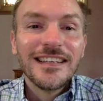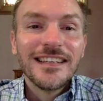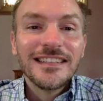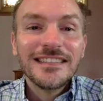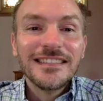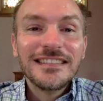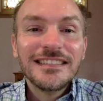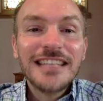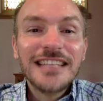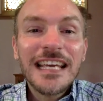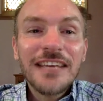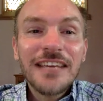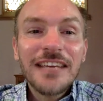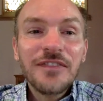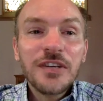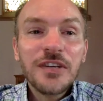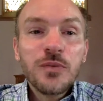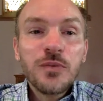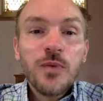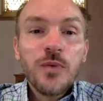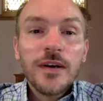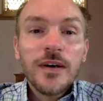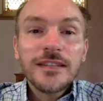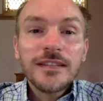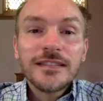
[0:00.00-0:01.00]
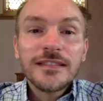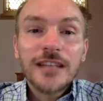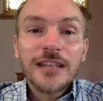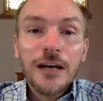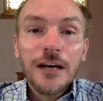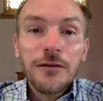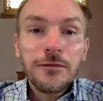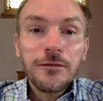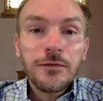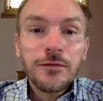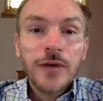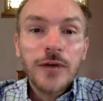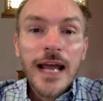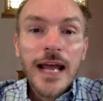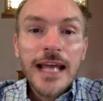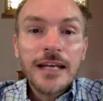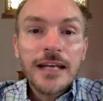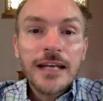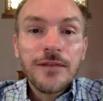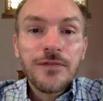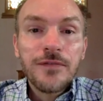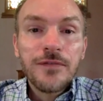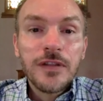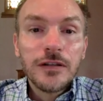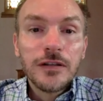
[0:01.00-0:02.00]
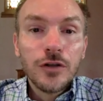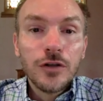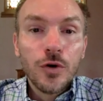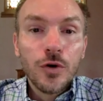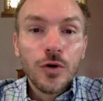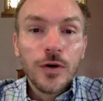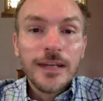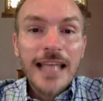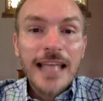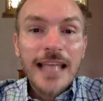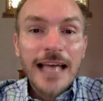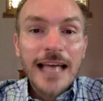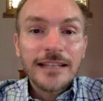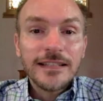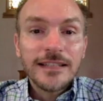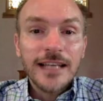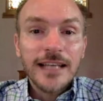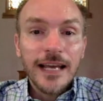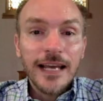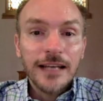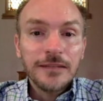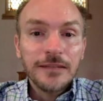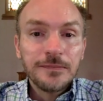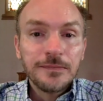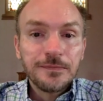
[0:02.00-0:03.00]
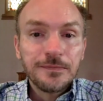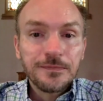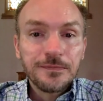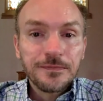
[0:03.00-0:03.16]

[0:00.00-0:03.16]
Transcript: David was afraid of the Lord that day.